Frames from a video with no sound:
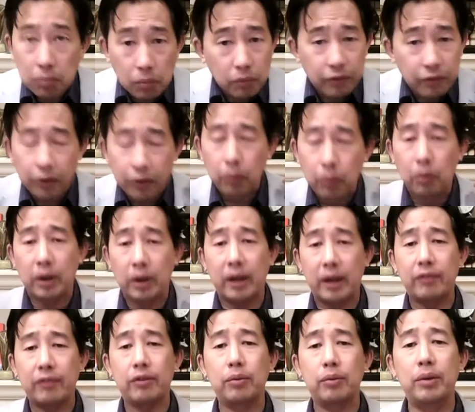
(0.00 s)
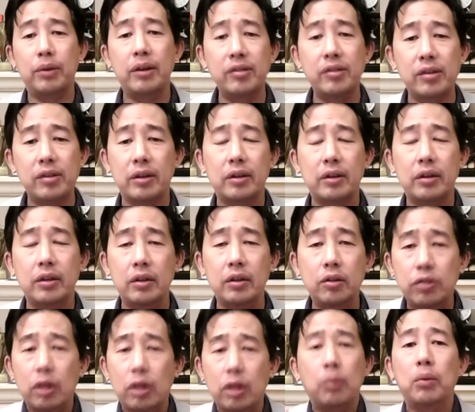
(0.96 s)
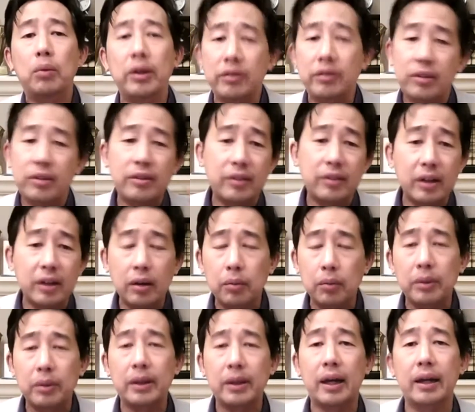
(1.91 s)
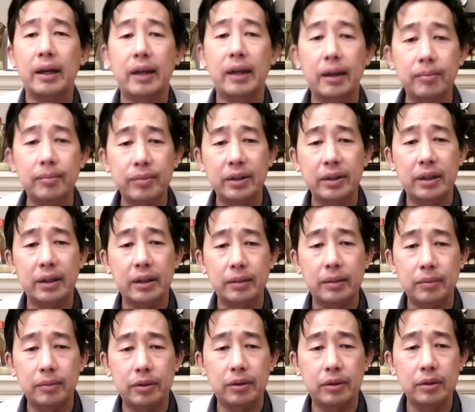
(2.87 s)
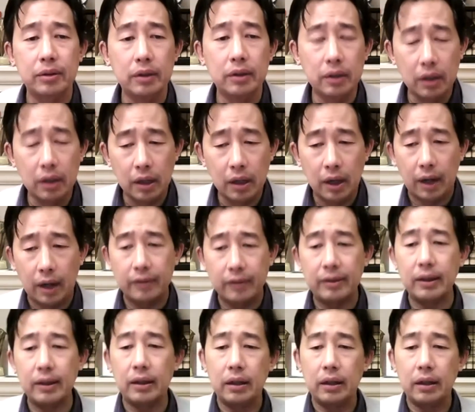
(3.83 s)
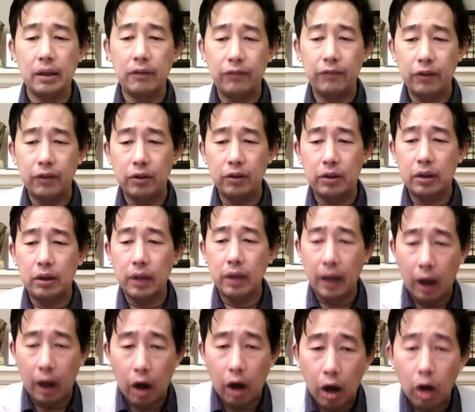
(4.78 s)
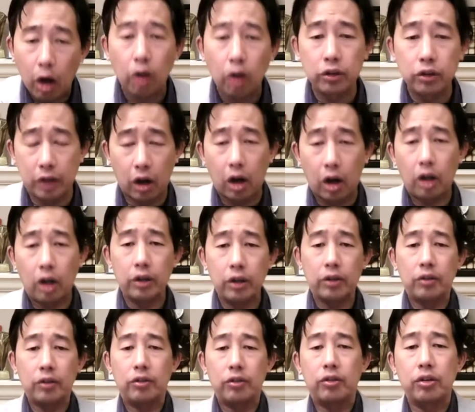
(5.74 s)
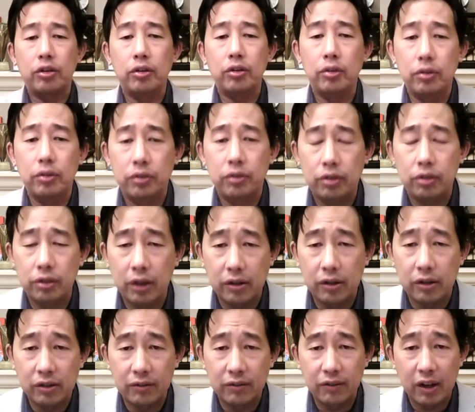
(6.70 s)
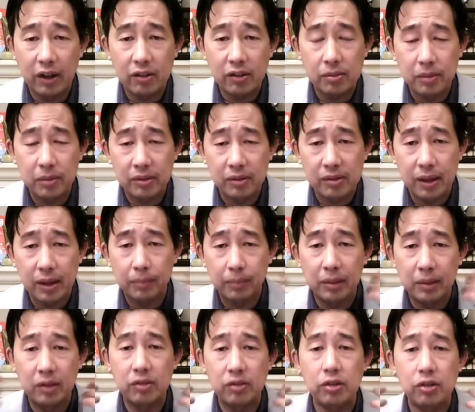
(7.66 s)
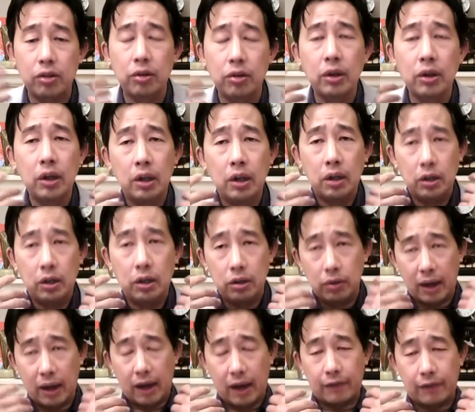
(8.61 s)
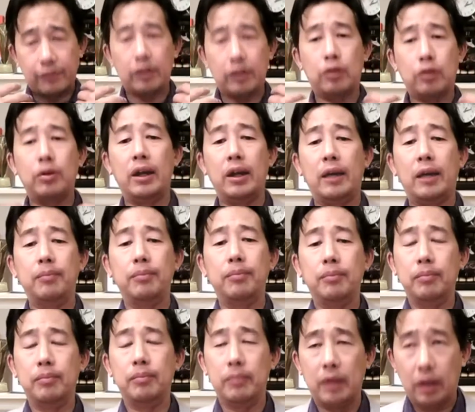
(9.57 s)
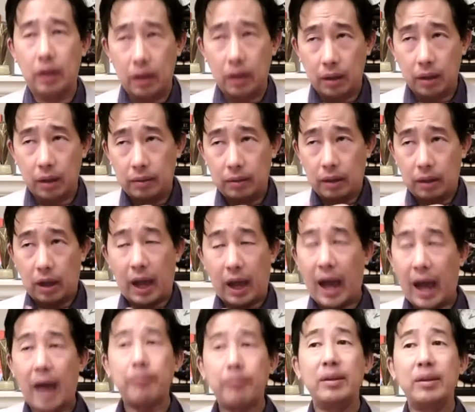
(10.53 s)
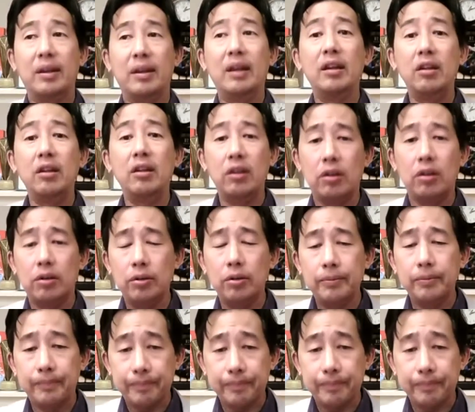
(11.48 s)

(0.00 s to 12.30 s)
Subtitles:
for whatever reason you don't want to deal with that company anymore. I think if you hold on to those investments, that means you have to create a habit in you